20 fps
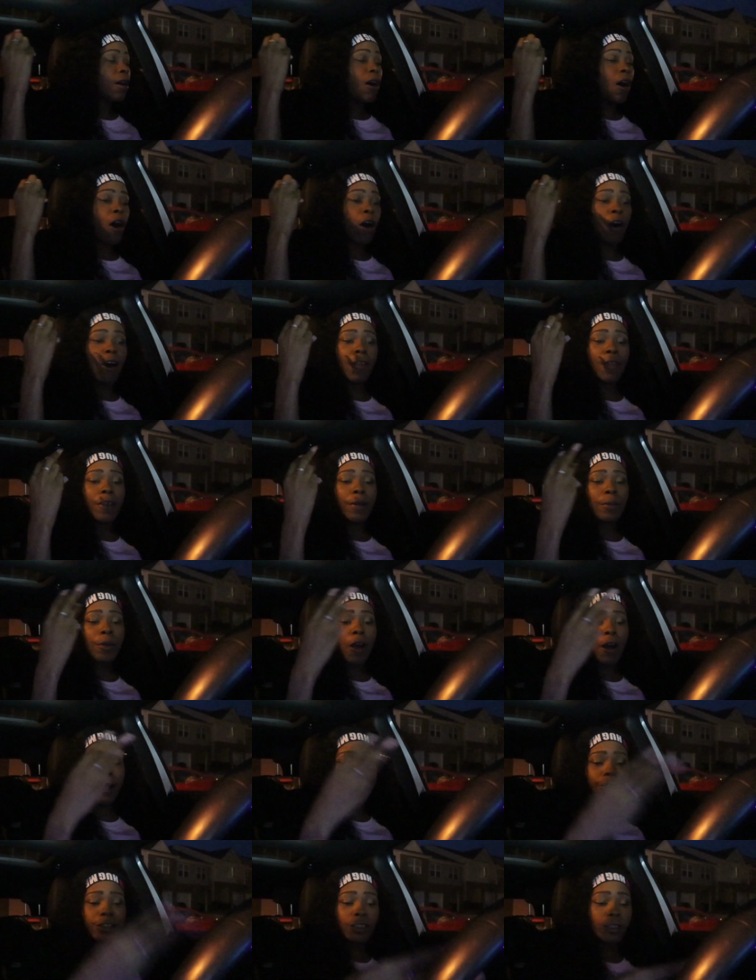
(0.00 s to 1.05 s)
all them
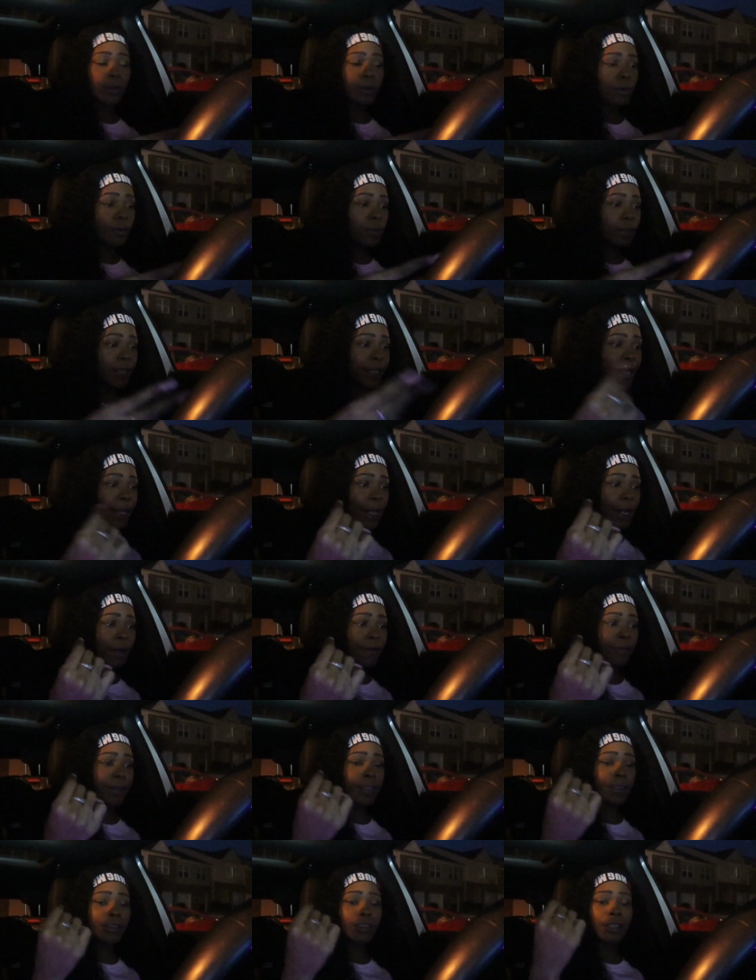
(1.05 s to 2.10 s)
cartoon
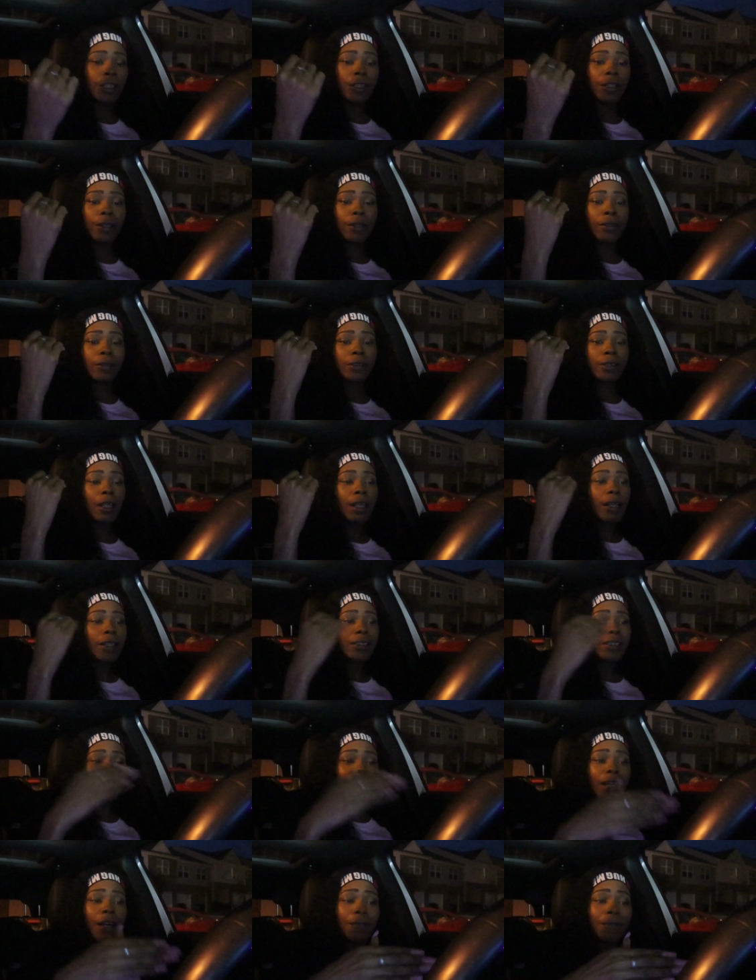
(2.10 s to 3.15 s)
characters,
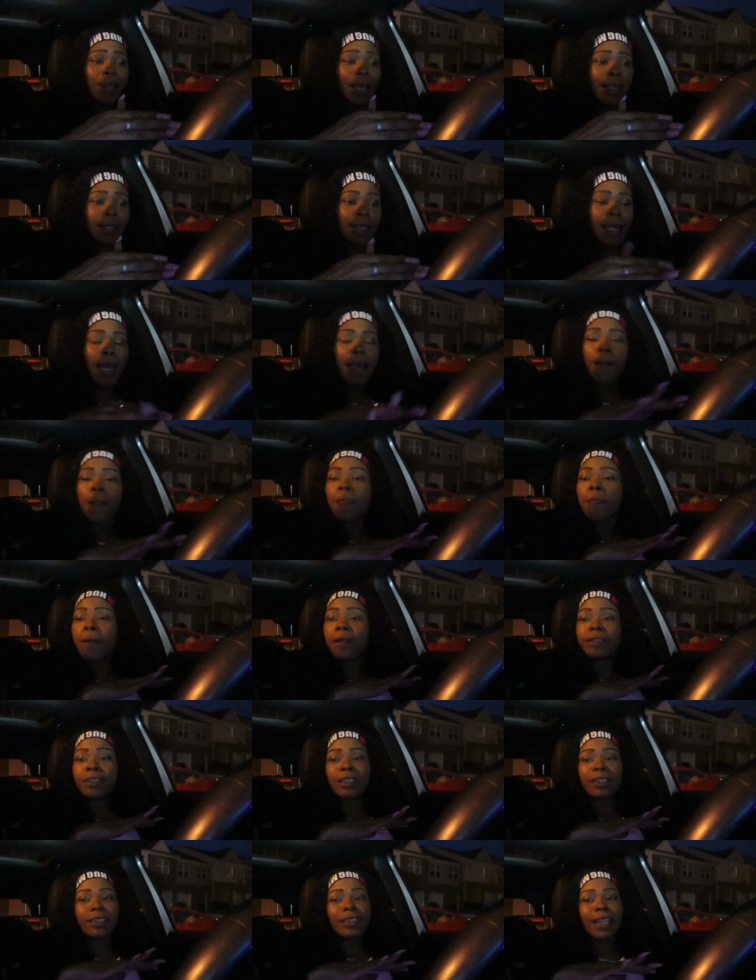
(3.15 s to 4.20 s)
stuff like that,
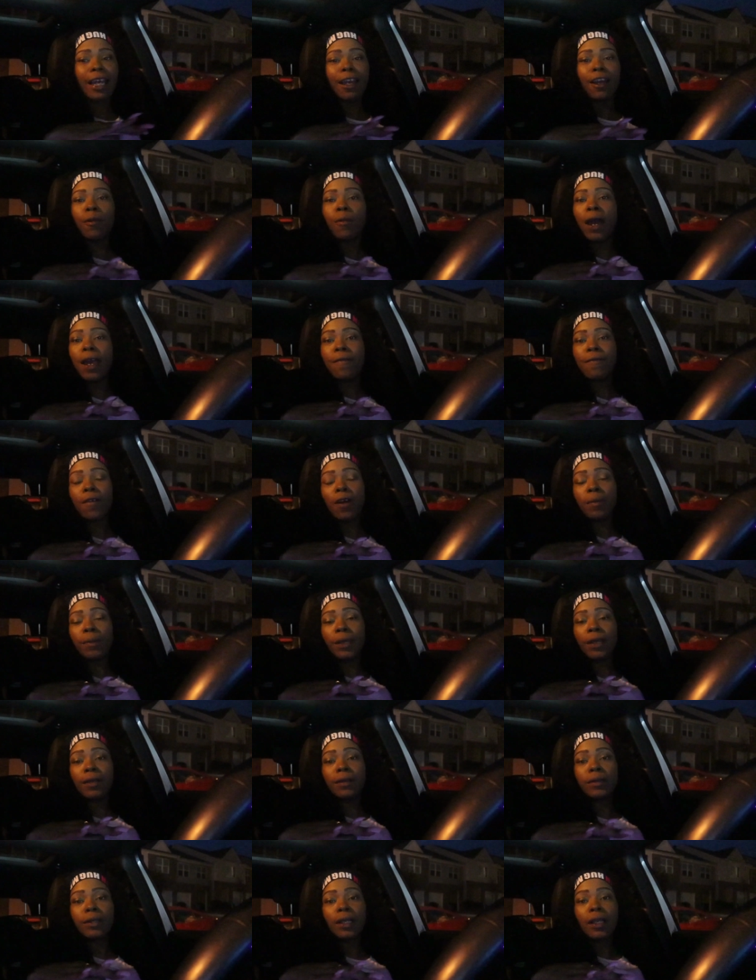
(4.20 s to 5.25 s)
just stay away from
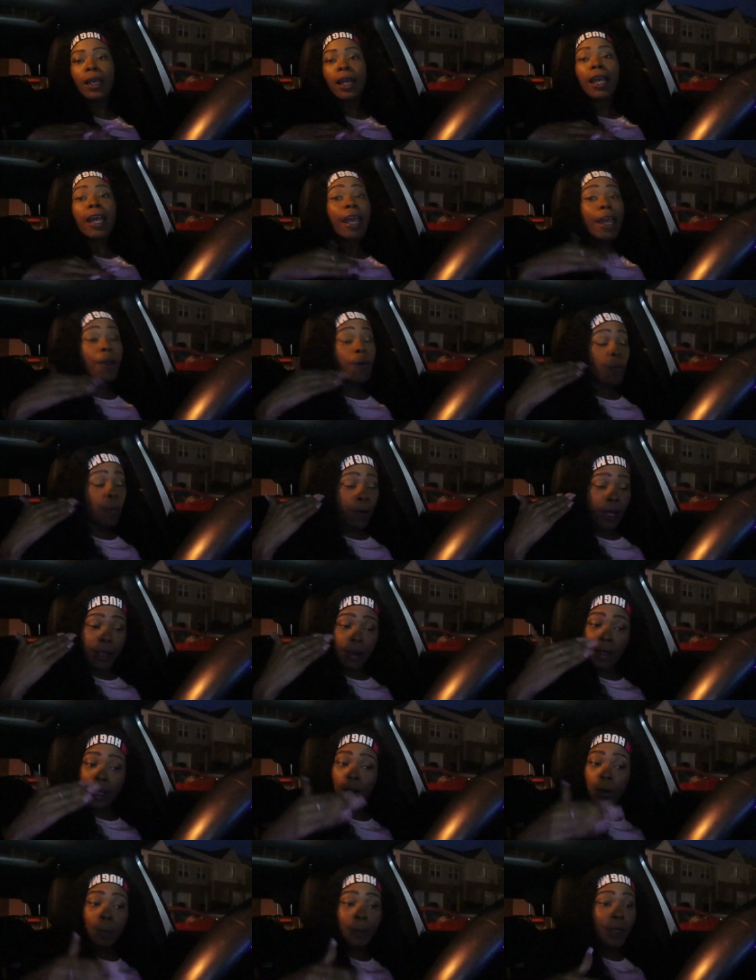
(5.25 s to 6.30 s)
it. It will
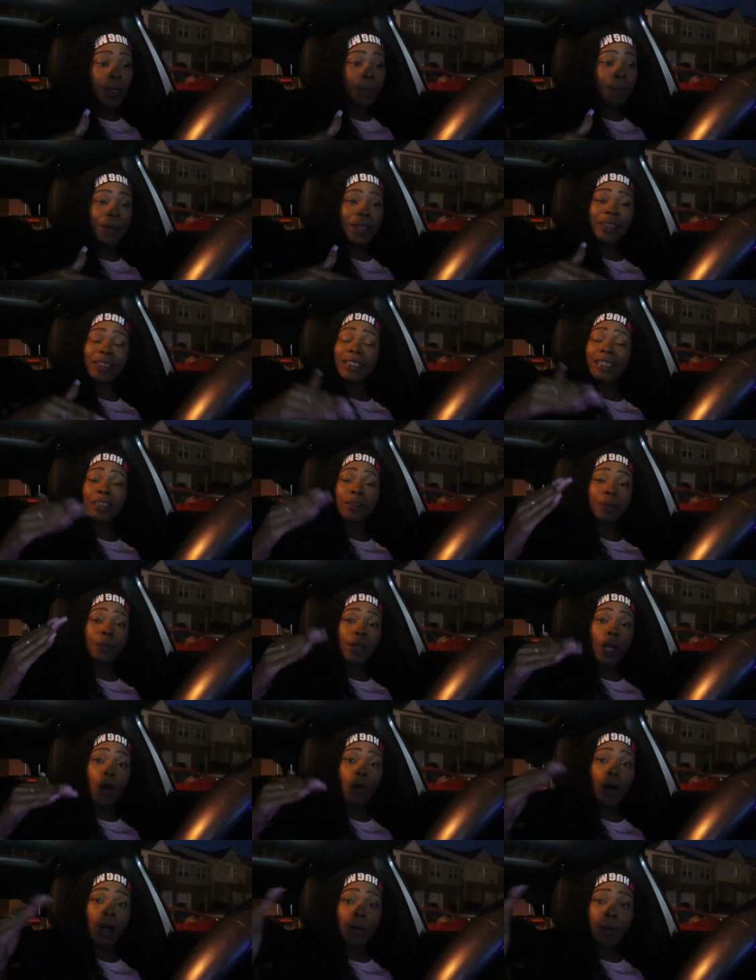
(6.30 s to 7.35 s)
help your business
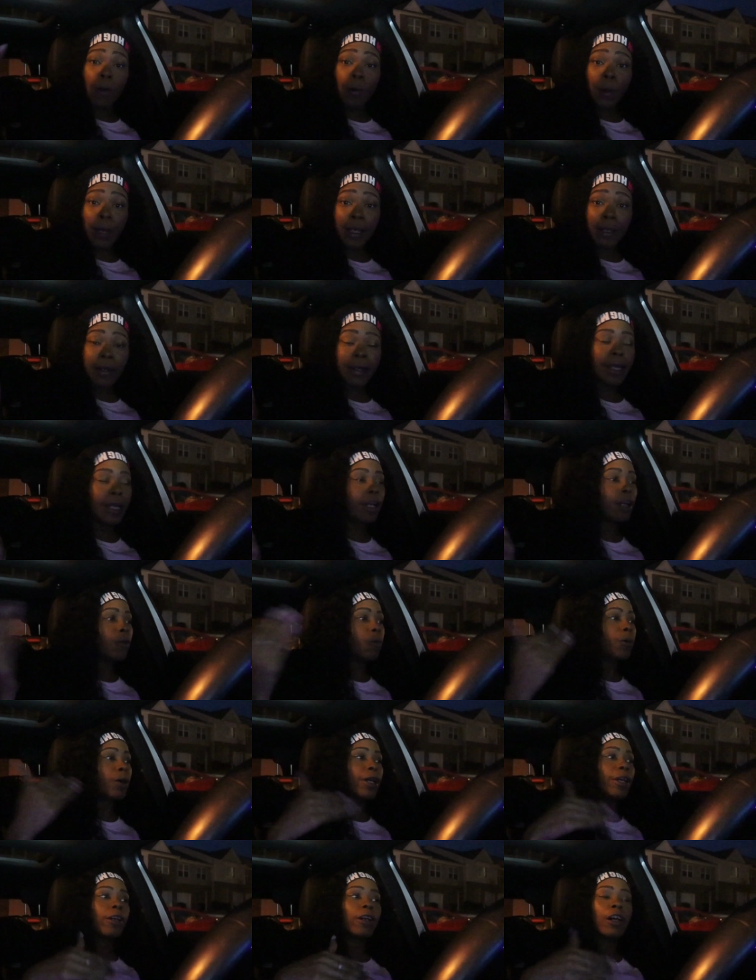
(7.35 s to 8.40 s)
blow up quicker. It
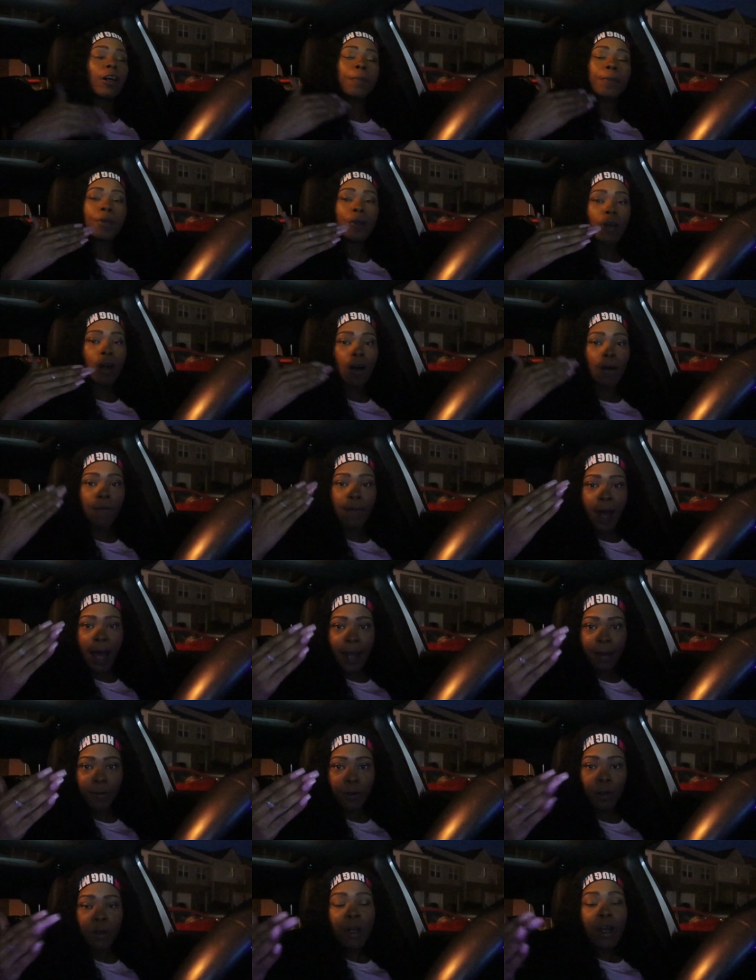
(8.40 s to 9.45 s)
will help you go
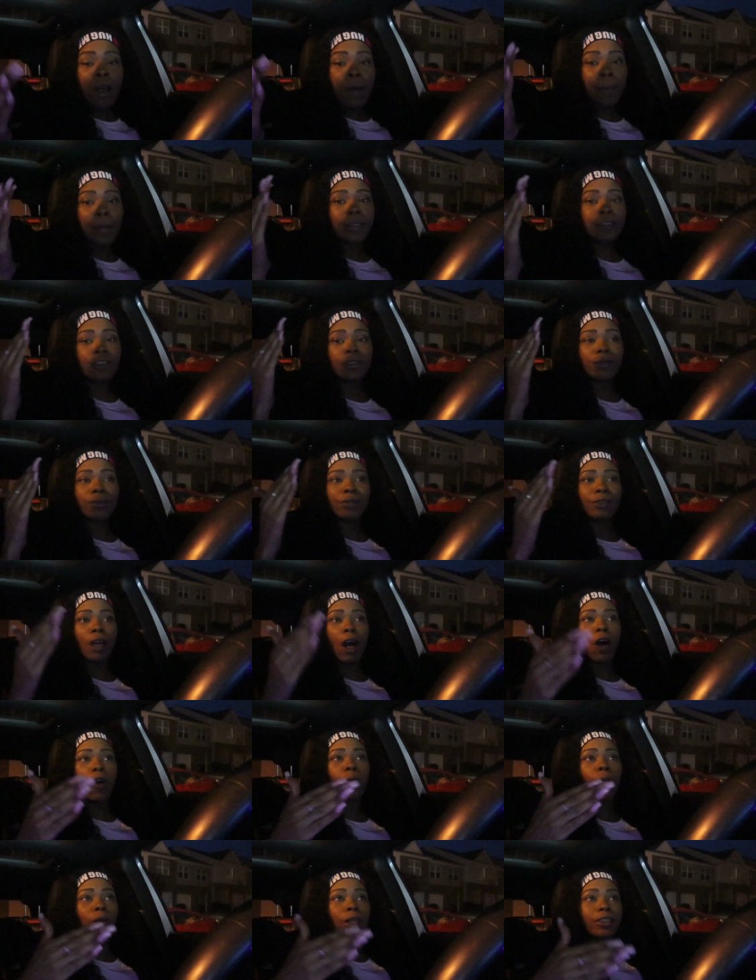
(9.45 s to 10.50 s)
viral, but you
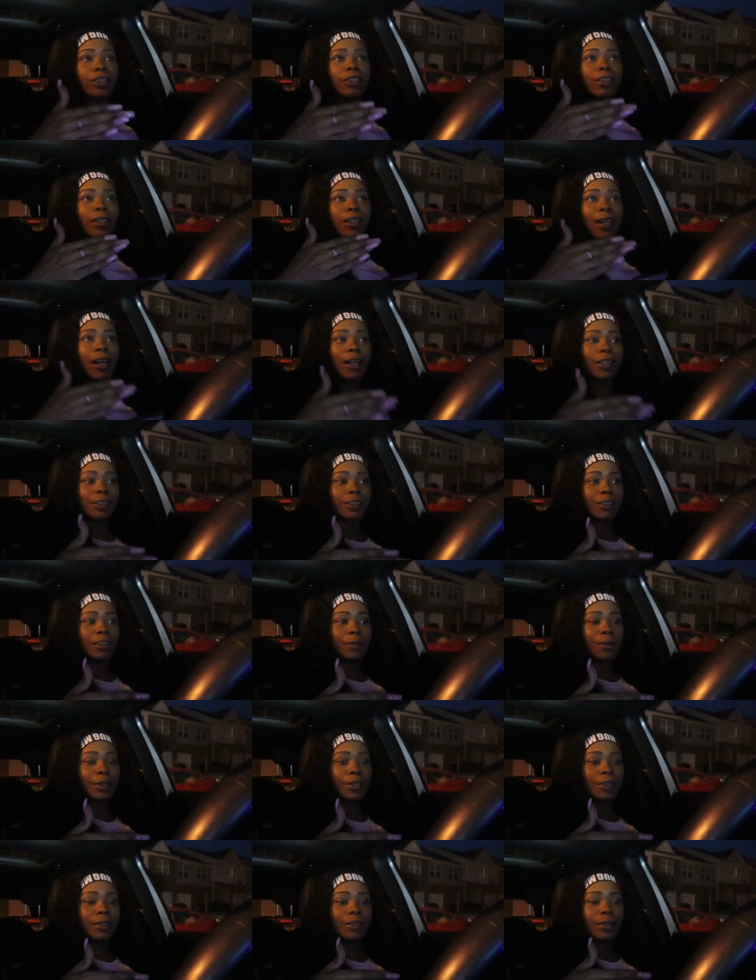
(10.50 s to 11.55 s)
don't want your
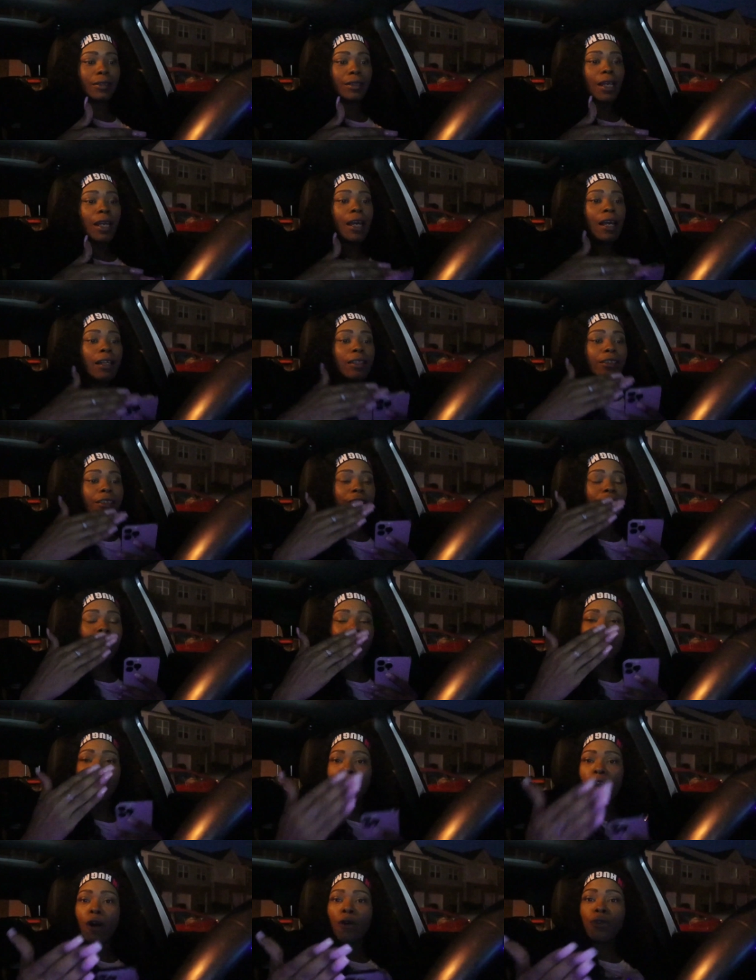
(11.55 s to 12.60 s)
customers to
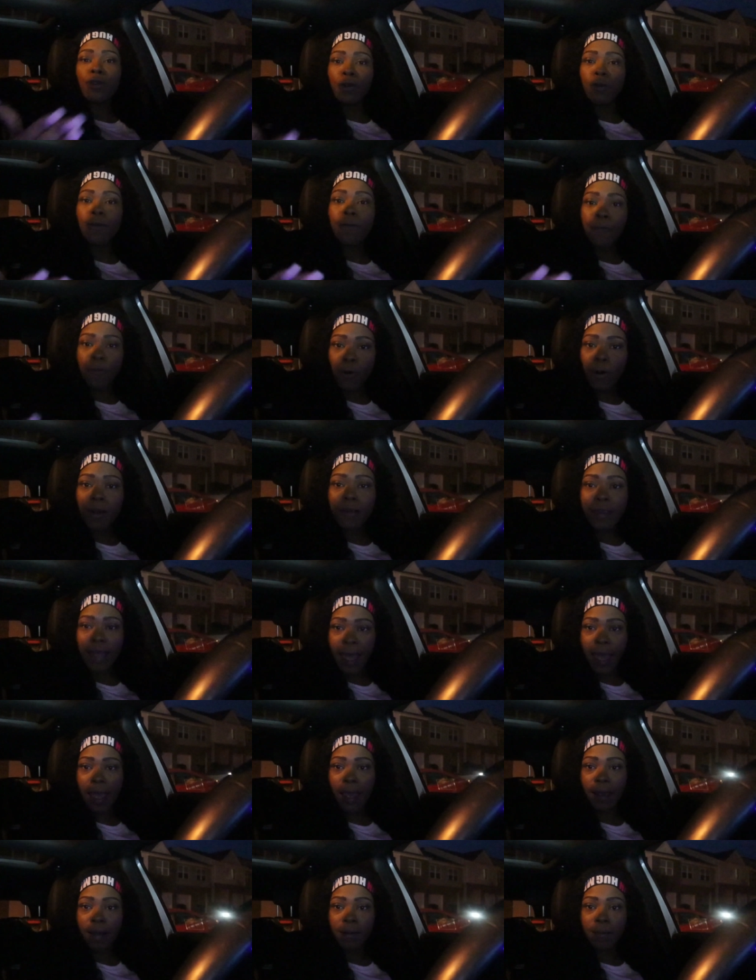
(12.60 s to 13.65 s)
know you for
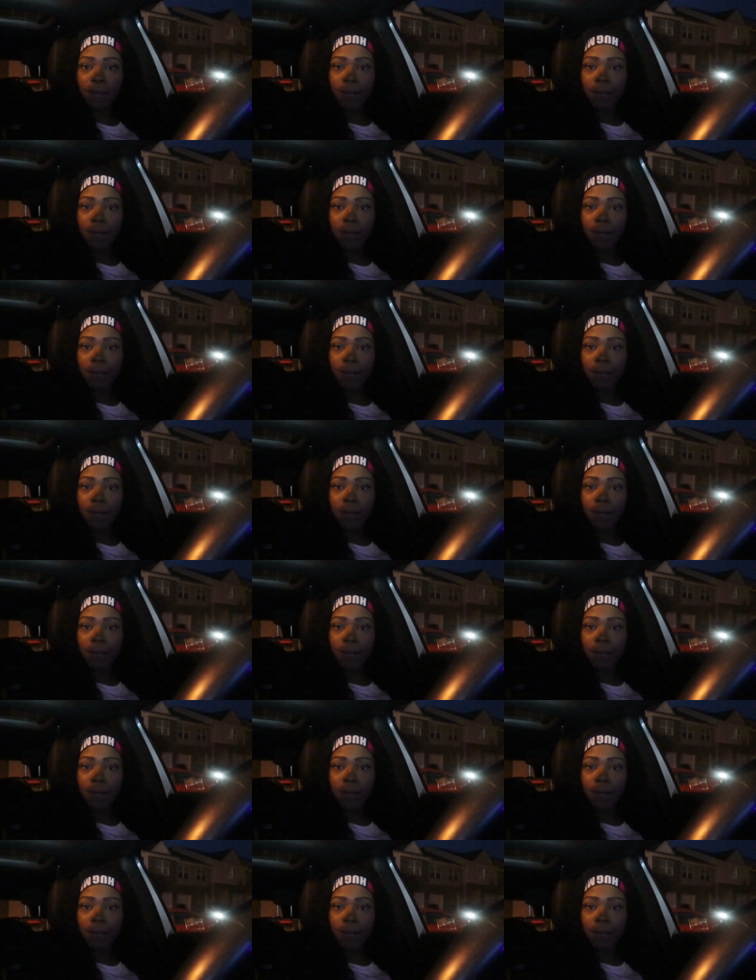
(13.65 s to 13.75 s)
that.